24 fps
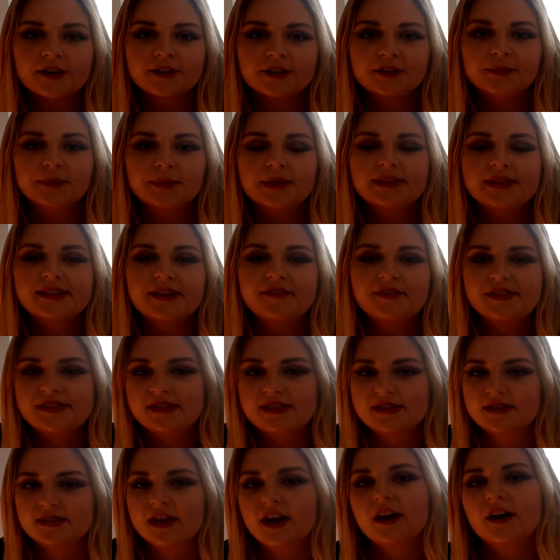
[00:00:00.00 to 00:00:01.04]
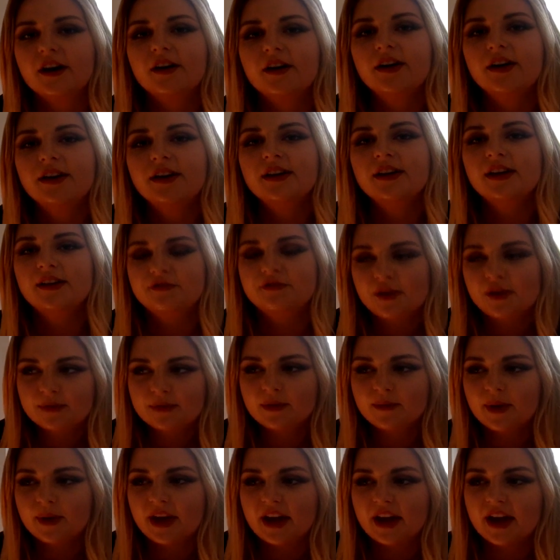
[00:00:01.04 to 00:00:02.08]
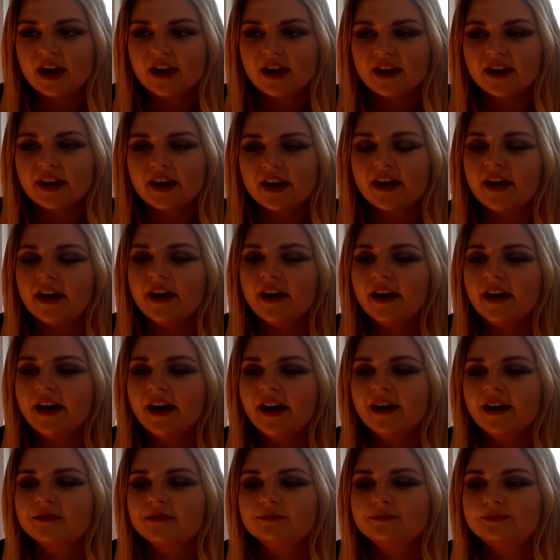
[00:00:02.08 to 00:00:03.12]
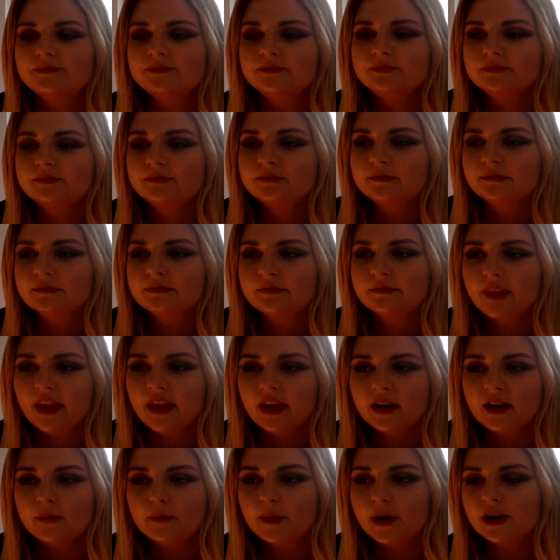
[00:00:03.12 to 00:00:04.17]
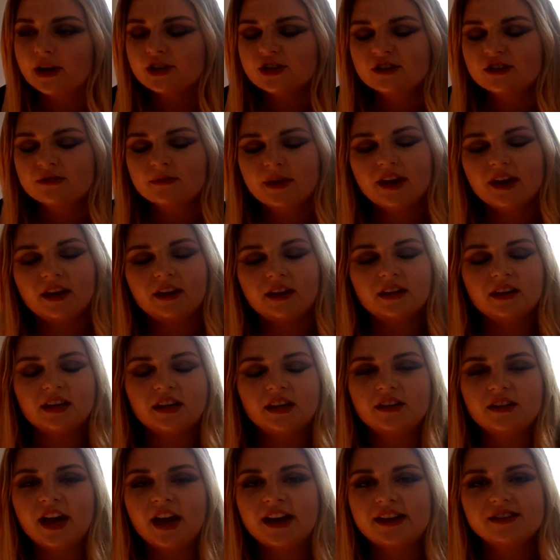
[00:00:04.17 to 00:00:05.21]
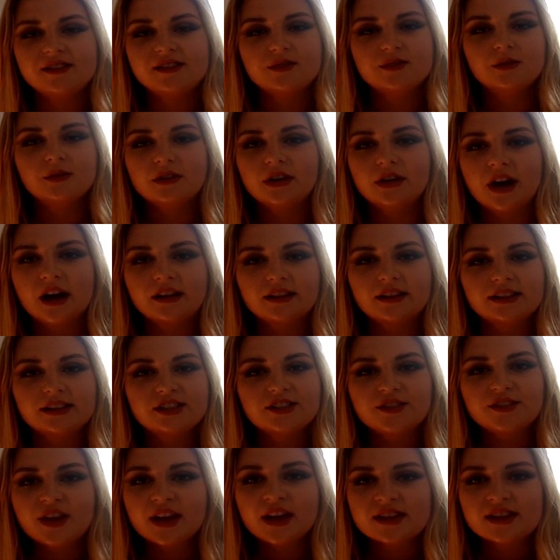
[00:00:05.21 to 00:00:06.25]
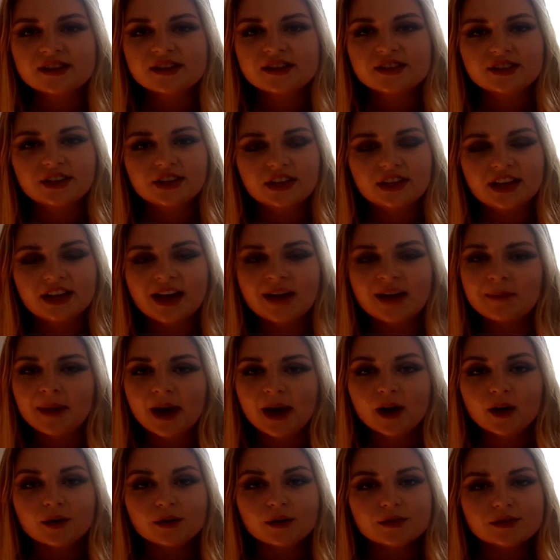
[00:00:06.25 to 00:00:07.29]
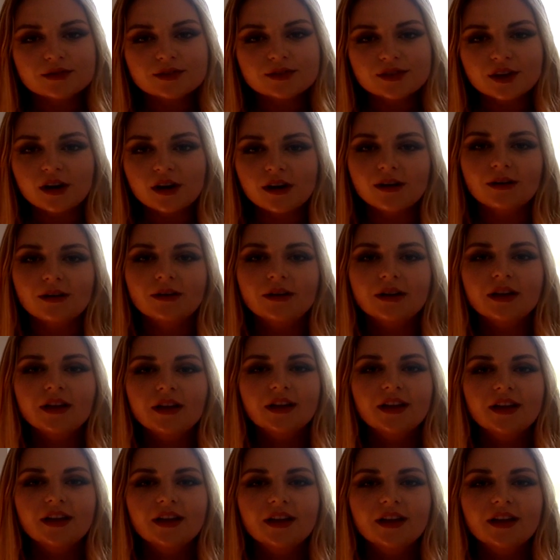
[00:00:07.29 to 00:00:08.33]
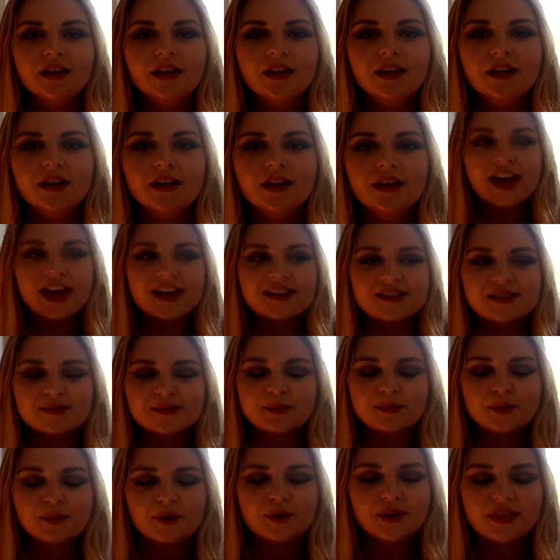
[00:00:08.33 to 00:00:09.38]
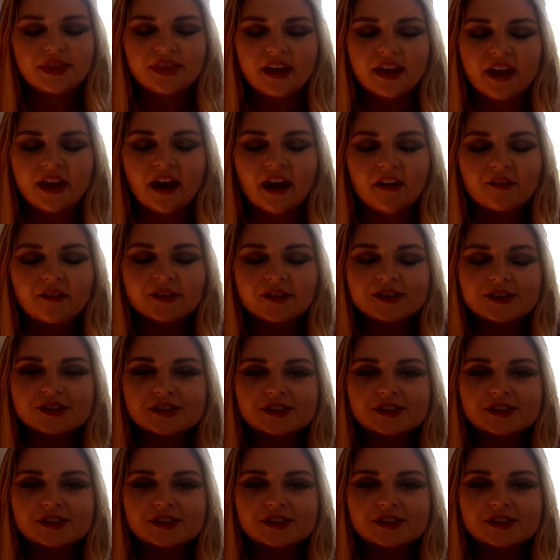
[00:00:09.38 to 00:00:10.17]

It'll be in San Francisco from the Bay Area. Um, and a bunch of my like, high school and college friends are going to come out. So That's I'll have that support there.